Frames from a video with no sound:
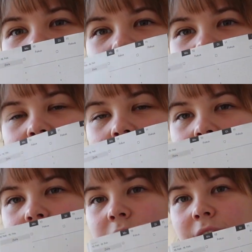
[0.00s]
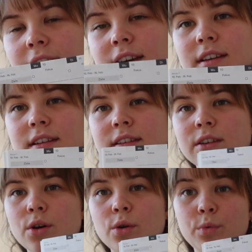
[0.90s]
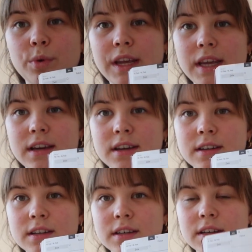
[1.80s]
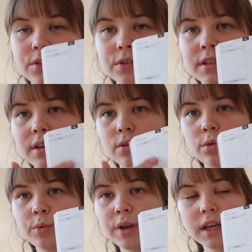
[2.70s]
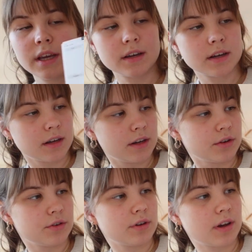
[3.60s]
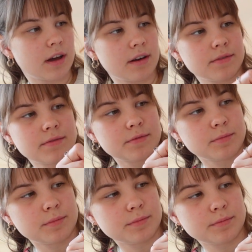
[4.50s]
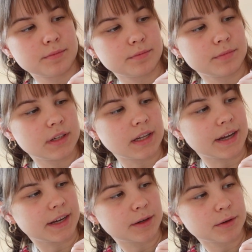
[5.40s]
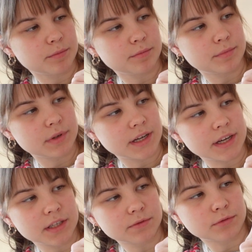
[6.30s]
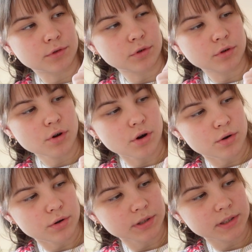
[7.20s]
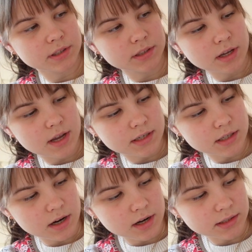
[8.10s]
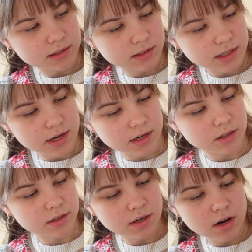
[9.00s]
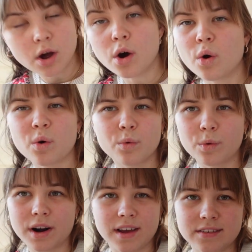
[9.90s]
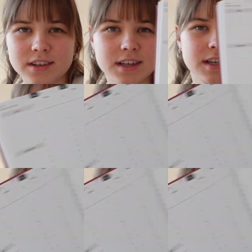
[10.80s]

you have like the whole week. You see the whole week. You have like place for goals, tasks, and whatever.